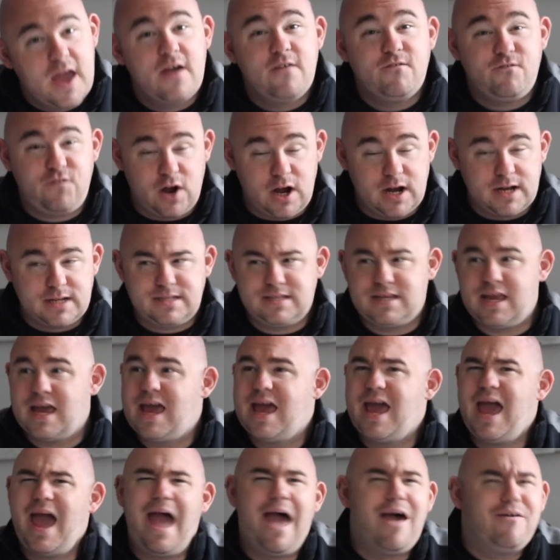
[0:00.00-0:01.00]
First,
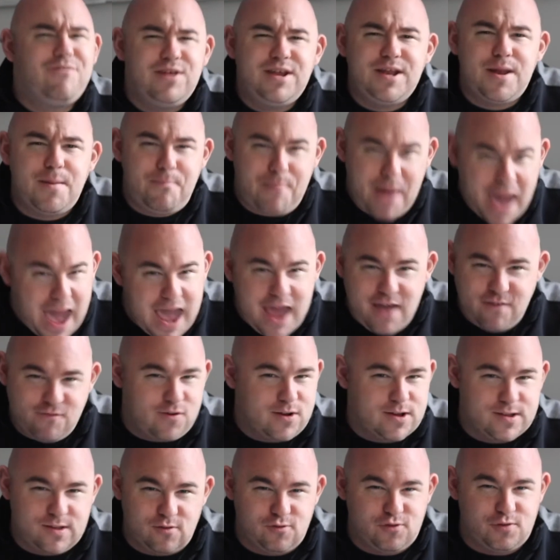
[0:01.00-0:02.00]
having to pay for
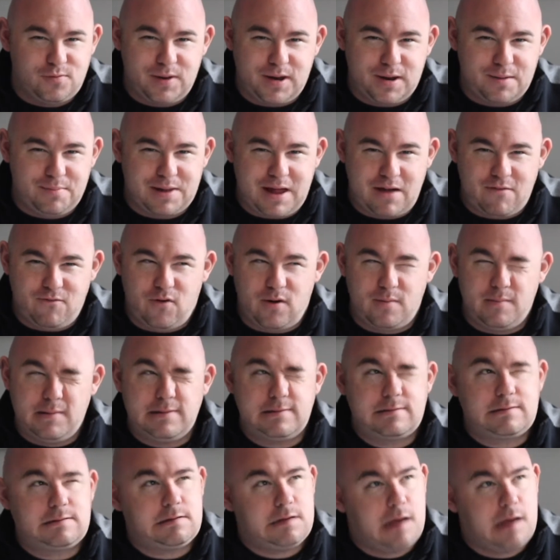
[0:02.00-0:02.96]
a social media platform is